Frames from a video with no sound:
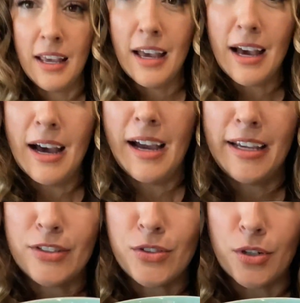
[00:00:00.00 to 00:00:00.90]

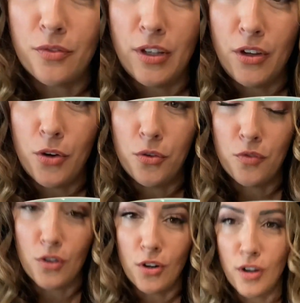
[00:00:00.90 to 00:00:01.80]
I serve it
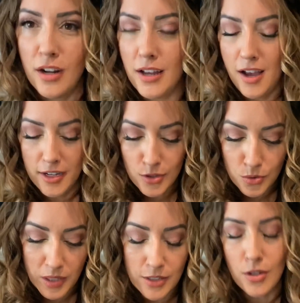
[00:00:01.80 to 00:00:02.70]
over
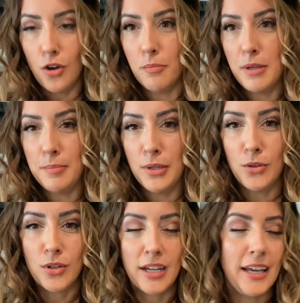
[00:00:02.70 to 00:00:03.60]
unsweetened almond
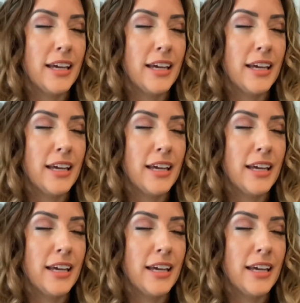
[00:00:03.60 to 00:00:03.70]
milk.